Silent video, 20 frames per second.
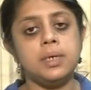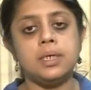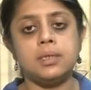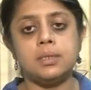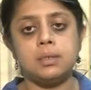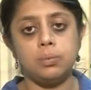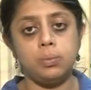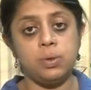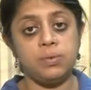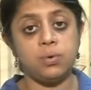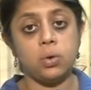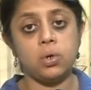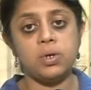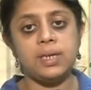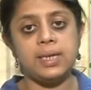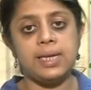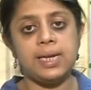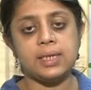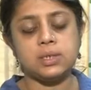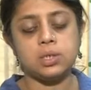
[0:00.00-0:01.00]
but we've
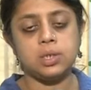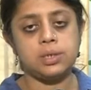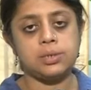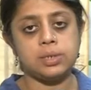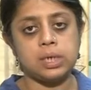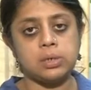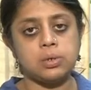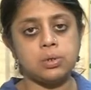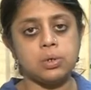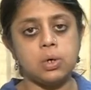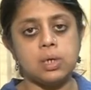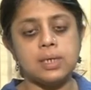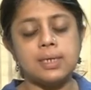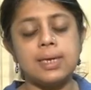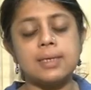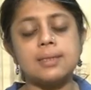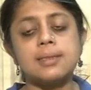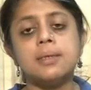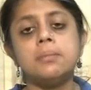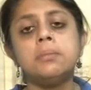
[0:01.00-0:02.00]
already actually tried to
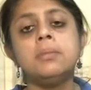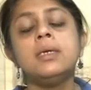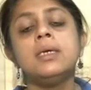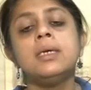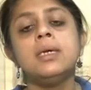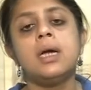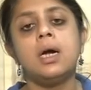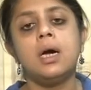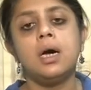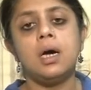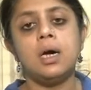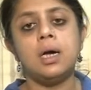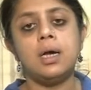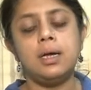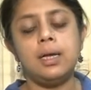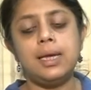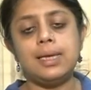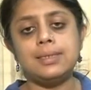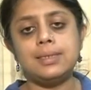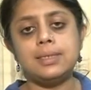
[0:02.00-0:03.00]
contact them.
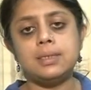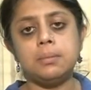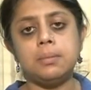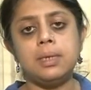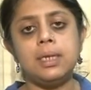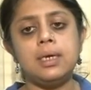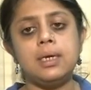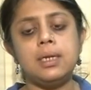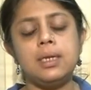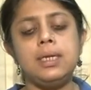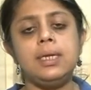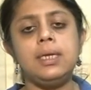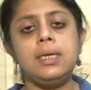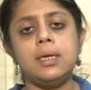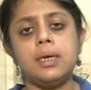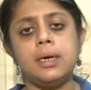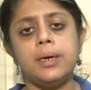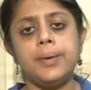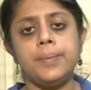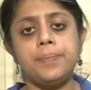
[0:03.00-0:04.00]
Uh, and
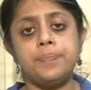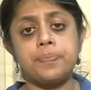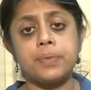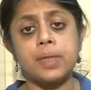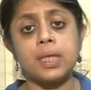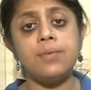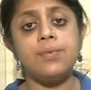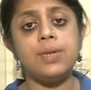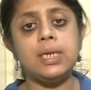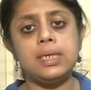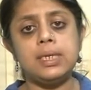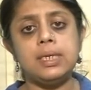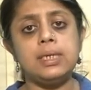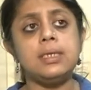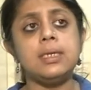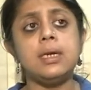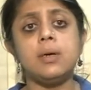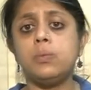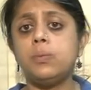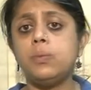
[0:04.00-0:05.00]
similarly, um, even in
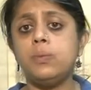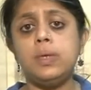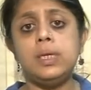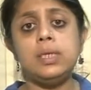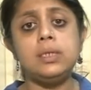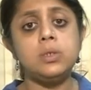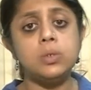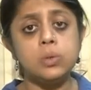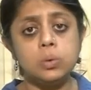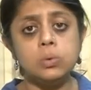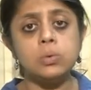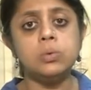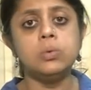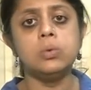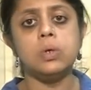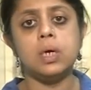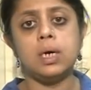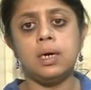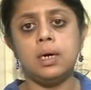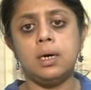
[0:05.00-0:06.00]
India, we do
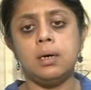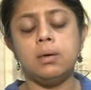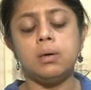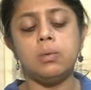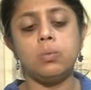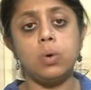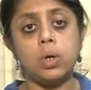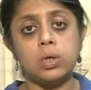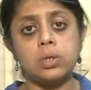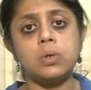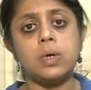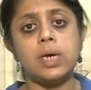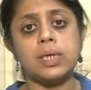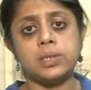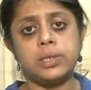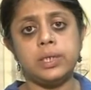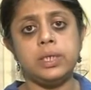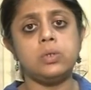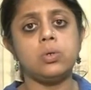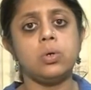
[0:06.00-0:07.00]
uh, want to
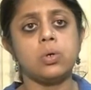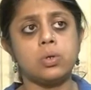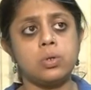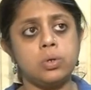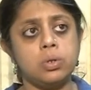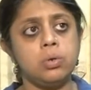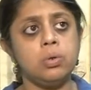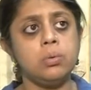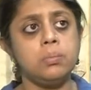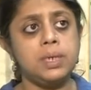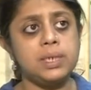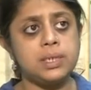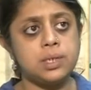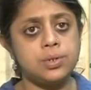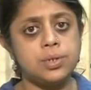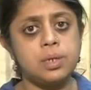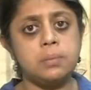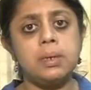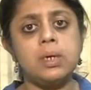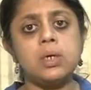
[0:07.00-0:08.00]
actually talk to the Home
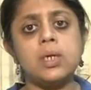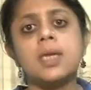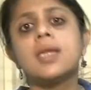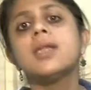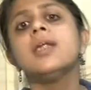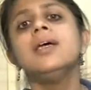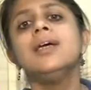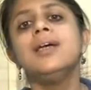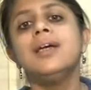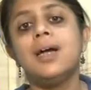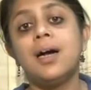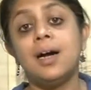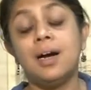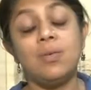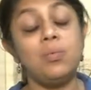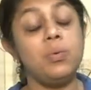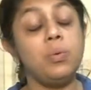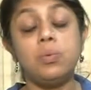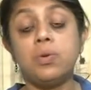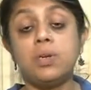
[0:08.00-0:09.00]
Ministry about it.
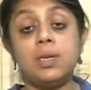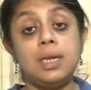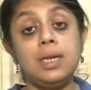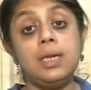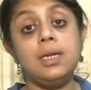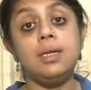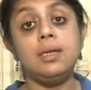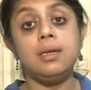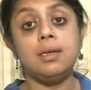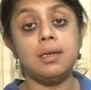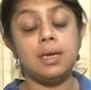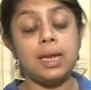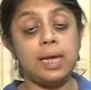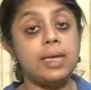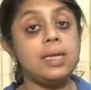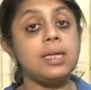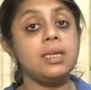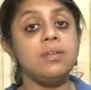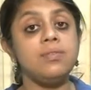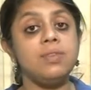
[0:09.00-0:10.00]
Uh, we would really
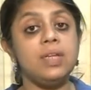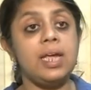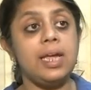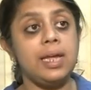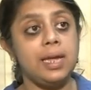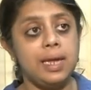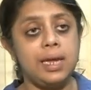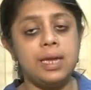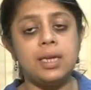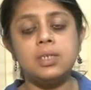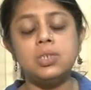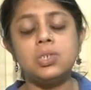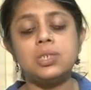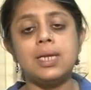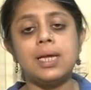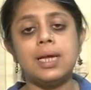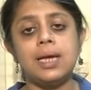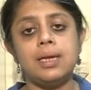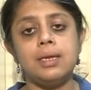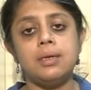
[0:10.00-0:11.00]
like it if they engaged
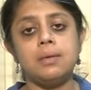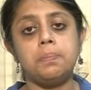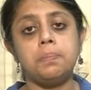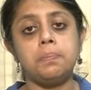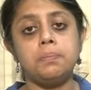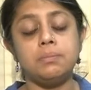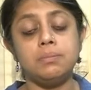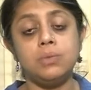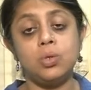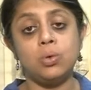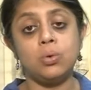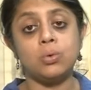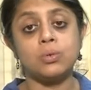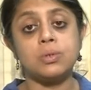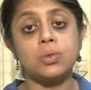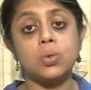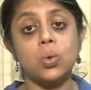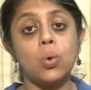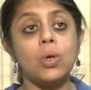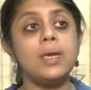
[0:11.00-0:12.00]
and you know
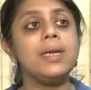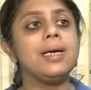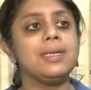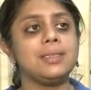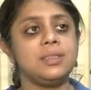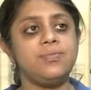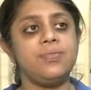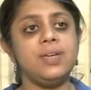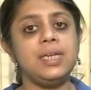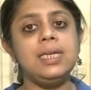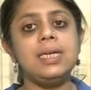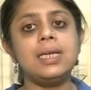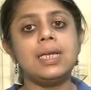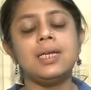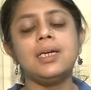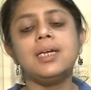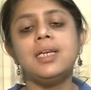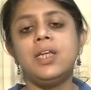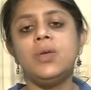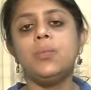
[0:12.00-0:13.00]
told us very
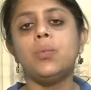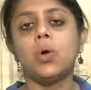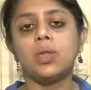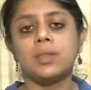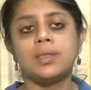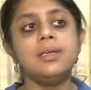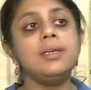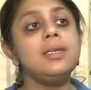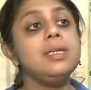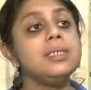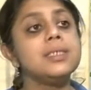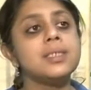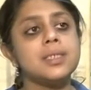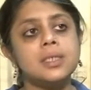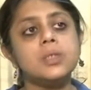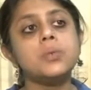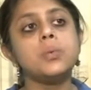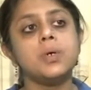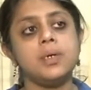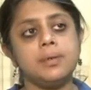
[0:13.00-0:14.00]
clearly what the
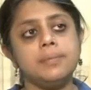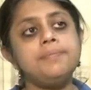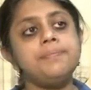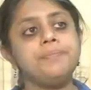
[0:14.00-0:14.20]
reasons were.